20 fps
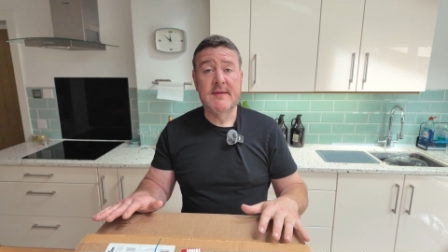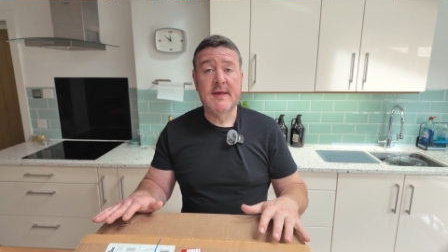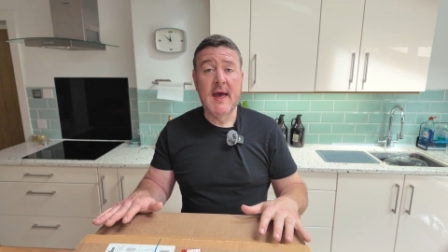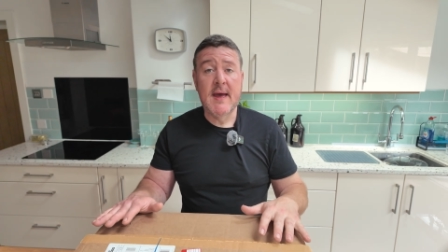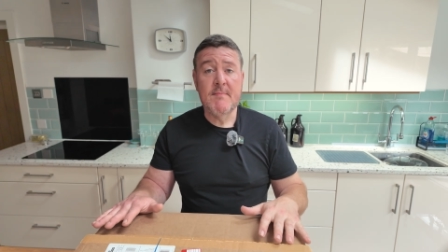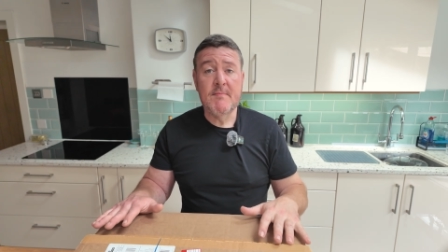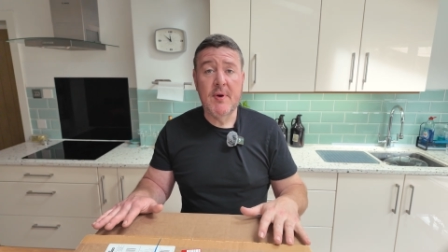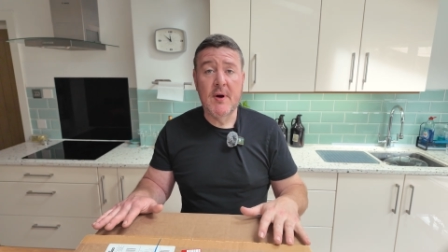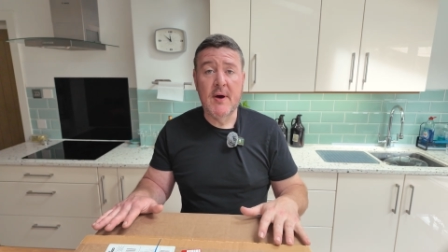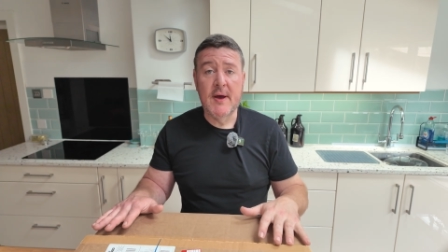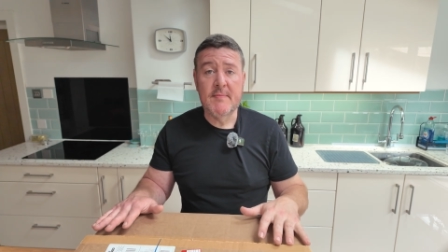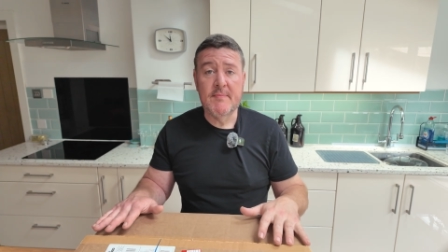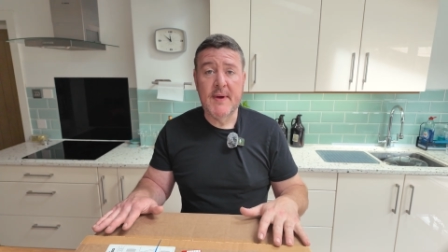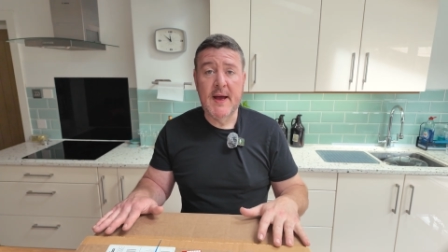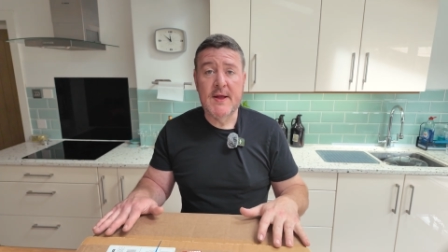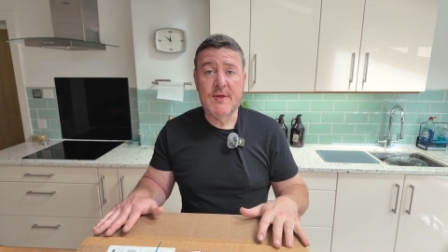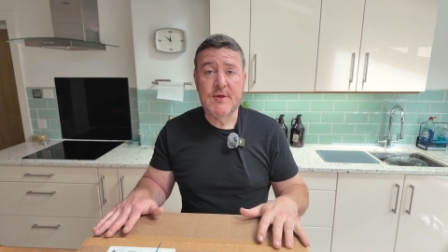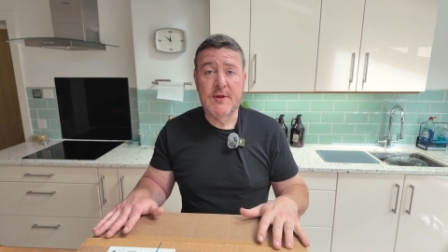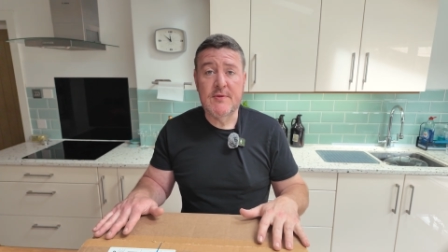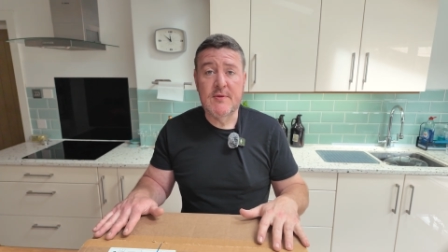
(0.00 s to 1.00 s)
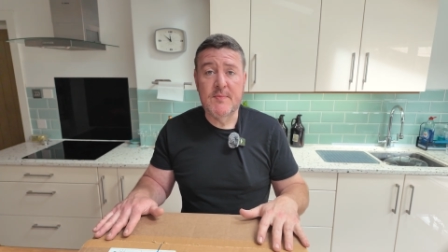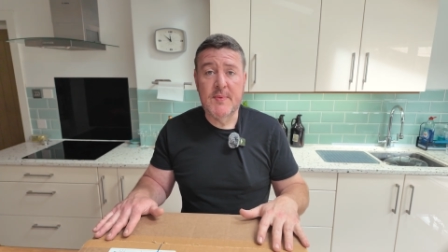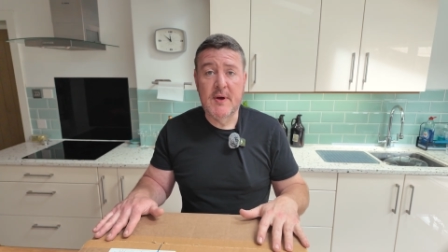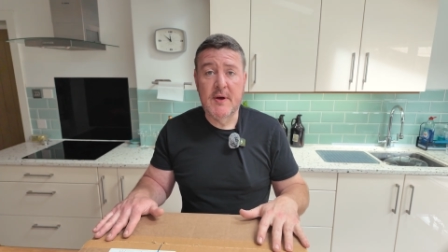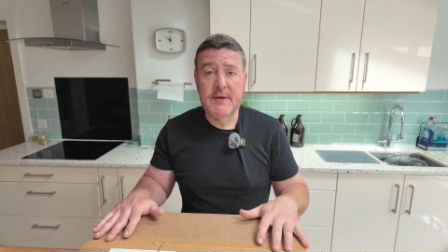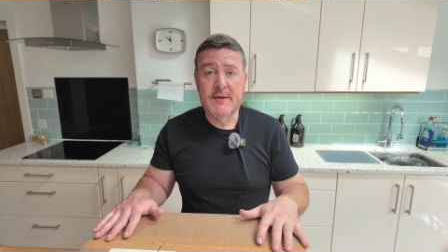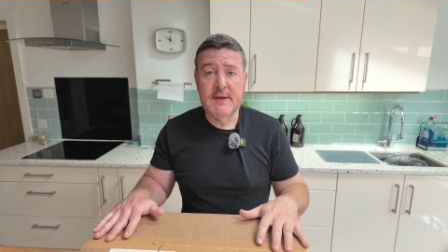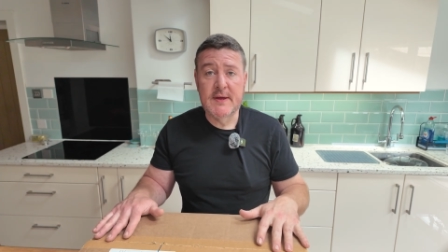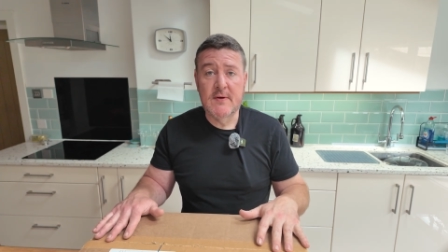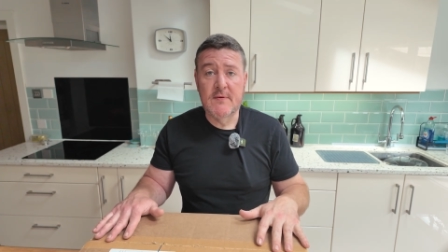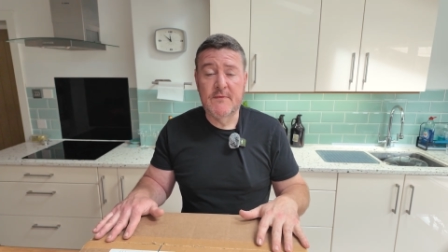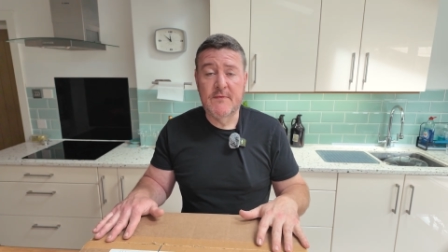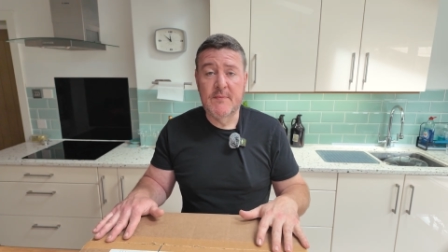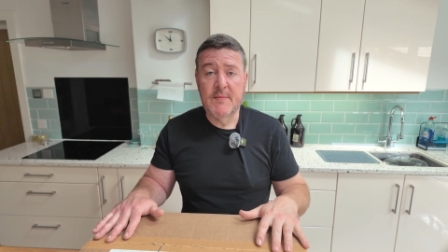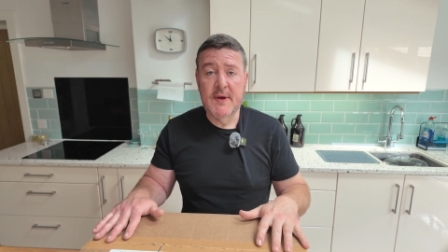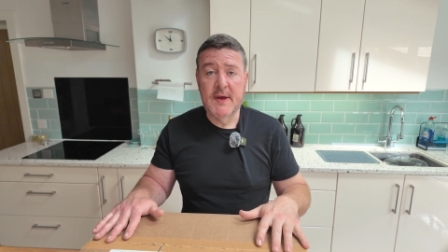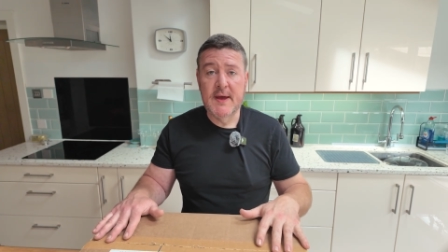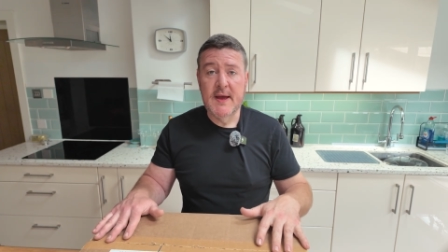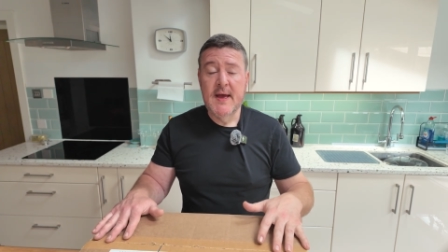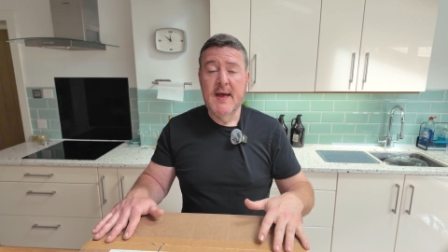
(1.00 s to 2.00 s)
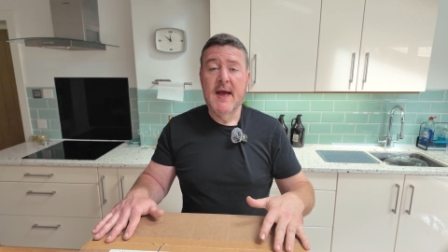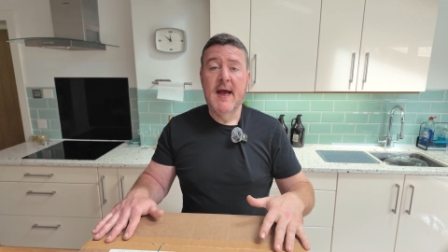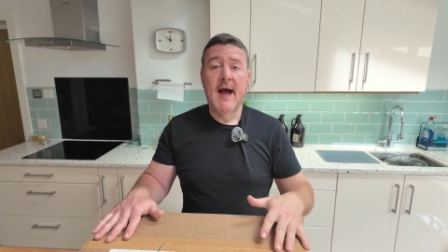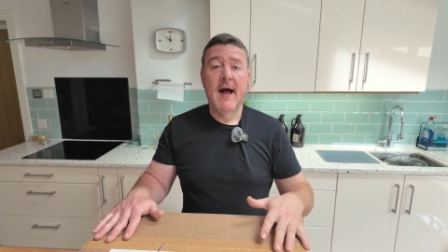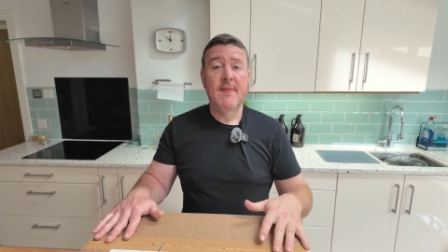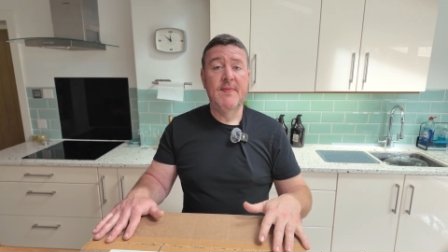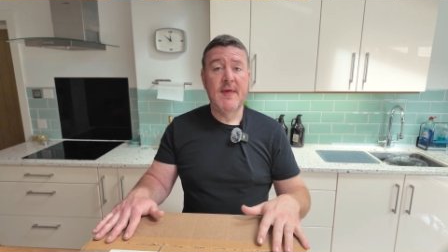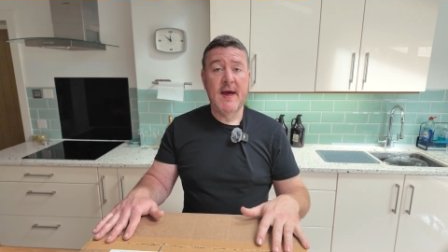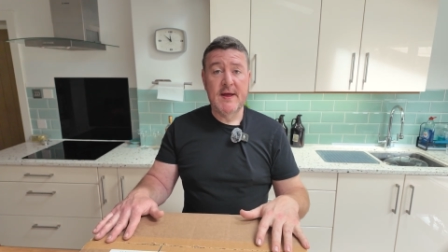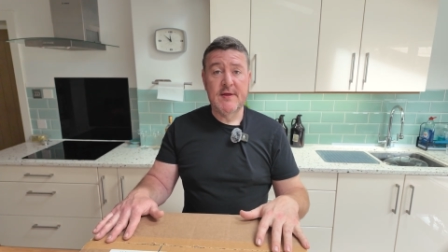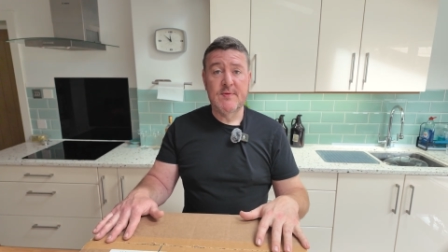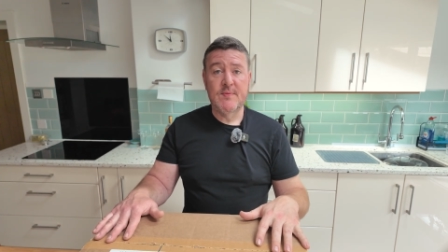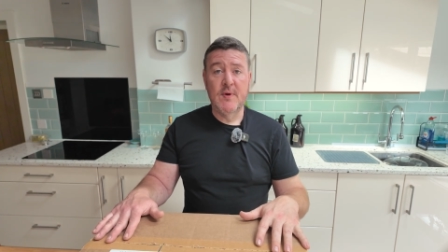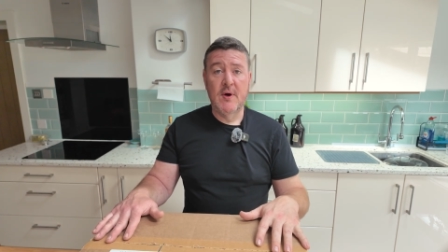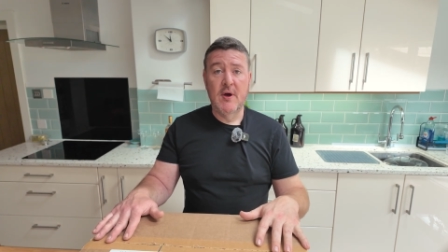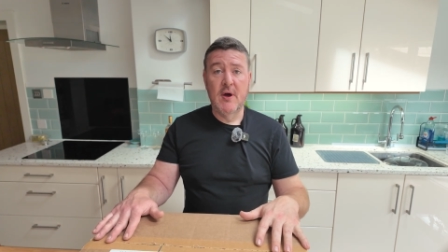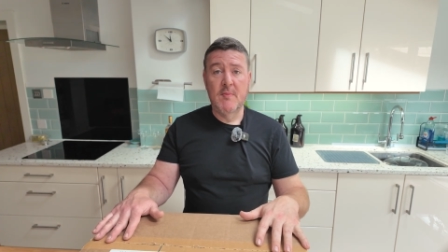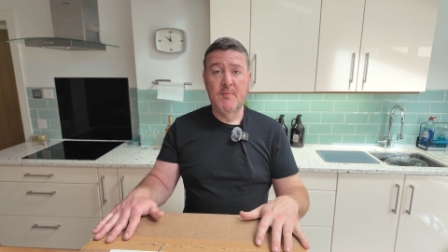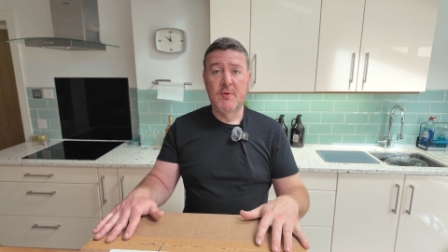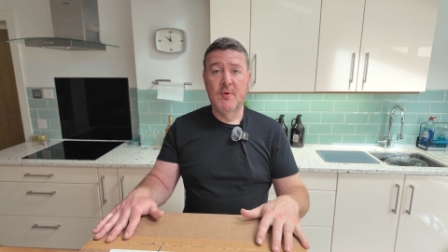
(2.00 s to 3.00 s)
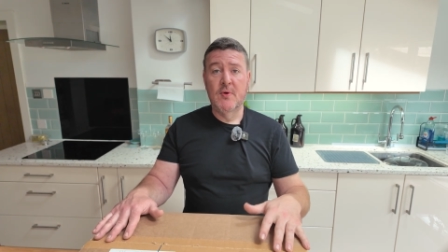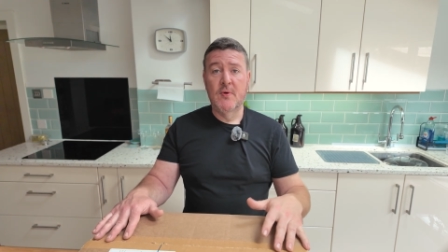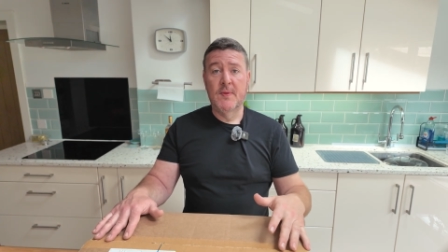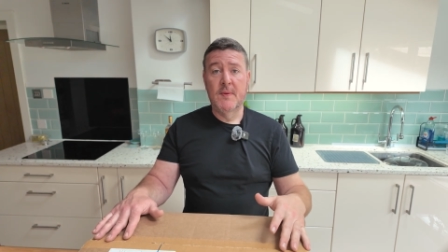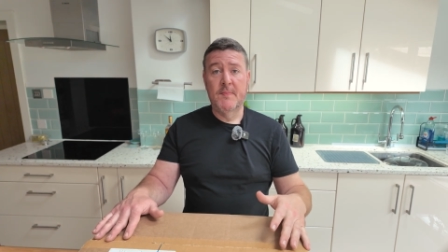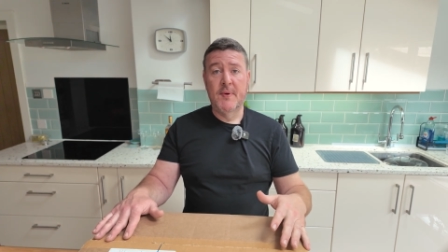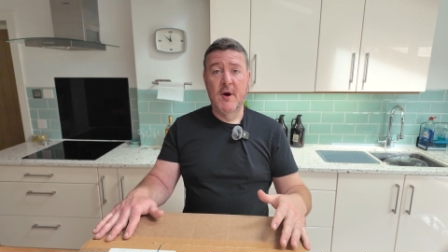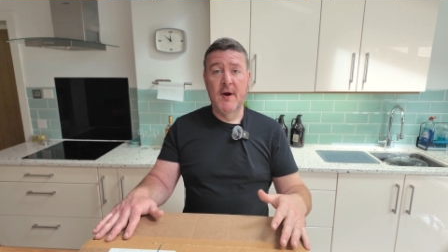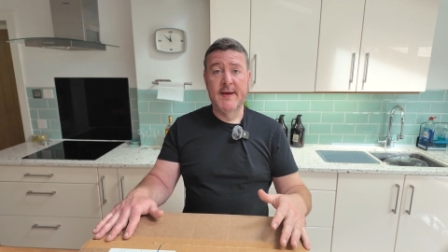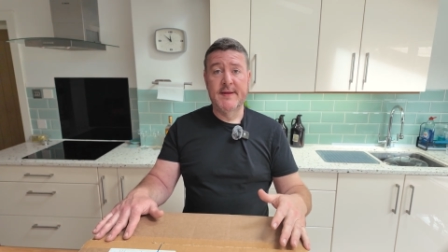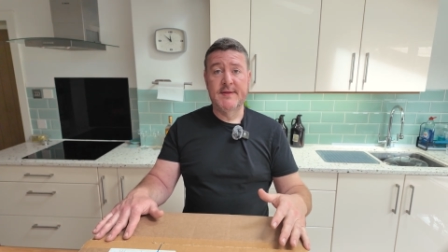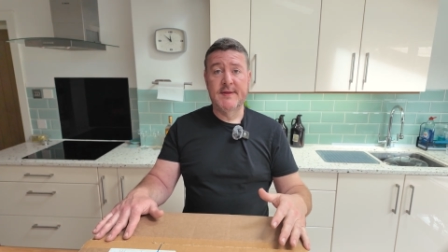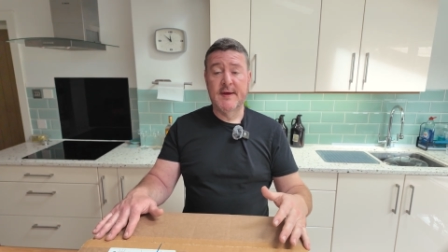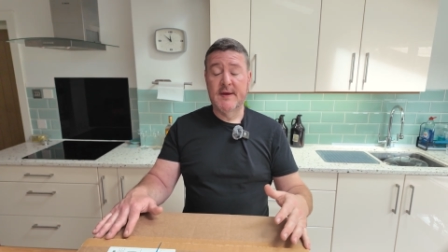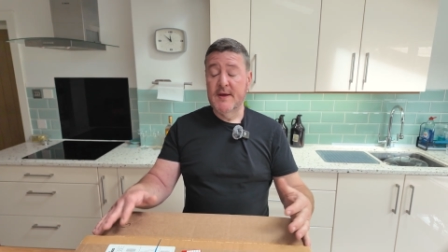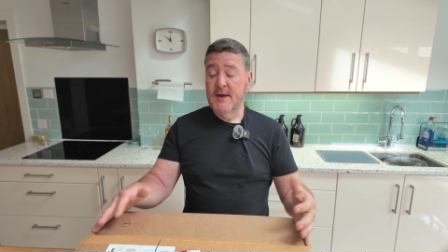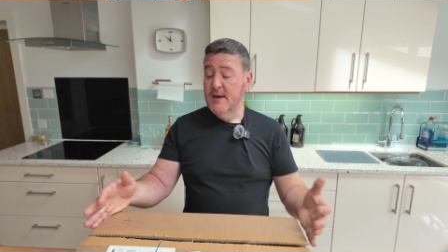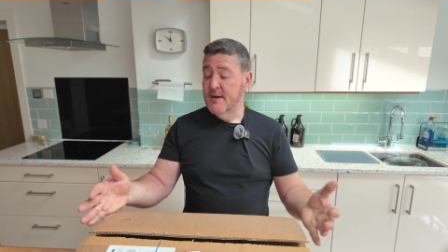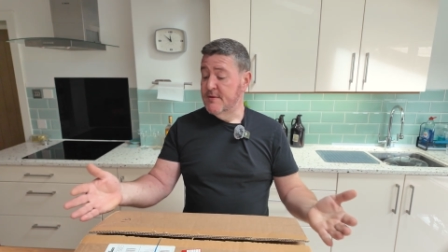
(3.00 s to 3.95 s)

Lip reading: 10 pint batches would be ideal for me, and that's why I bought the Pinter.